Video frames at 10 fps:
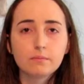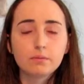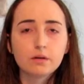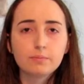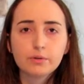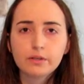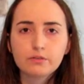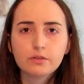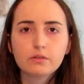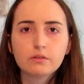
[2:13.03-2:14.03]
but pretty
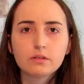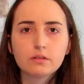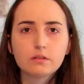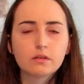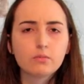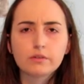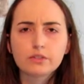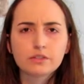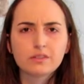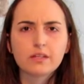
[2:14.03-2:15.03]
soon it wasn't
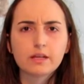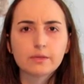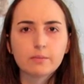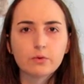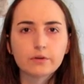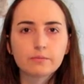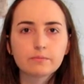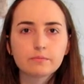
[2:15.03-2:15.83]
just a game anymore.